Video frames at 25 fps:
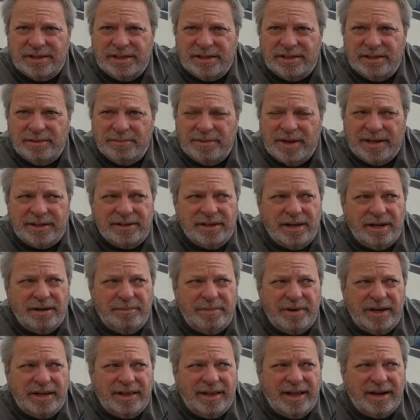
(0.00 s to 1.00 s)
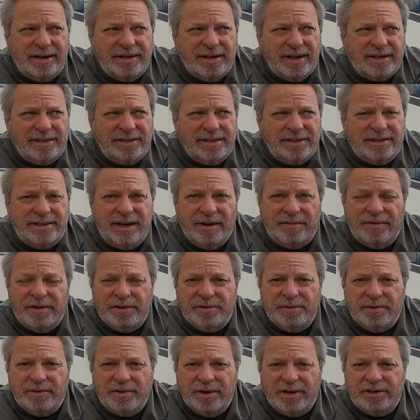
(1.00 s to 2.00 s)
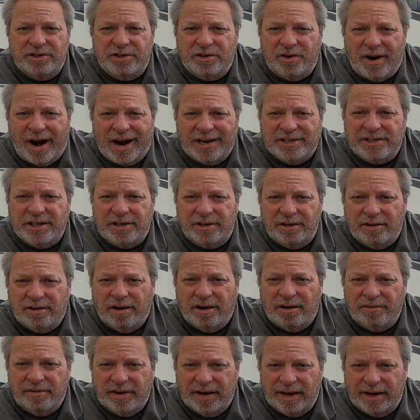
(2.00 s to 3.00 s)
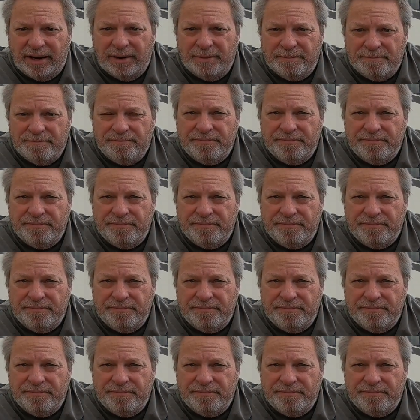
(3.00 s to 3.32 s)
system. That's going to be, that's the difference between trashing your RV.